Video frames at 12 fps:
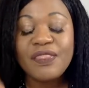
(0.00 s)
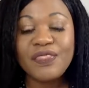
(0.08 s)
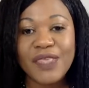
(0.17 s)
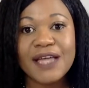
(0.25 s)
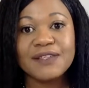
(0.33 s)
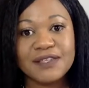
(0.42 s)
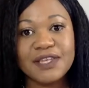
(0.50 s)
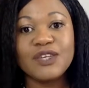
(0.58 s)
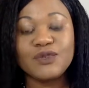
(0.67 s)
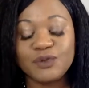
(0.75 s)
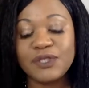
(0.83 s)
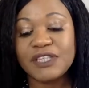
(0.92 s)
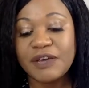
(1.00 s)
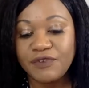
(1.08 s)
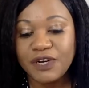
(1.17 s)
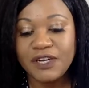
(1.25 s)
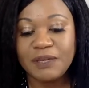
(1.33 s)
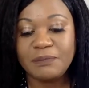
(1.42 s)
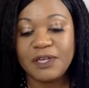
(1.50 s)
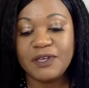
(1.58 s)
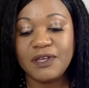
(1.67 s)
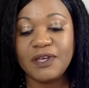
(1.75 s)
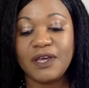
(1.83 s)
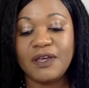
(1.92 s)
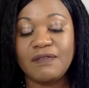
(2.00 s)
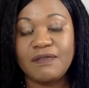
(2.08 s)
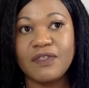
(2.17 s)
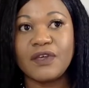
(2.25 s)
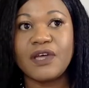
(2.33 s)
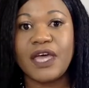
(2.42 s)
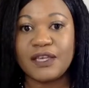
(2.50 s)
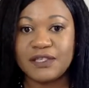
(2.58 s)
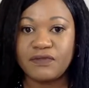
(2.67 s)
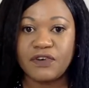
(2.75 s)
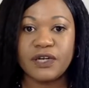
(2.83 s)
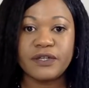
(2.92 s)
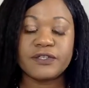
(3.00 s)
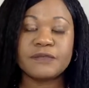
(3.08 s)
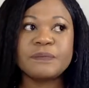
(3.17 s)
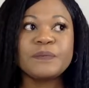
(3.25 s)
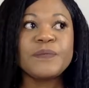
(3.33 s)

that it would definitely be in the X Files.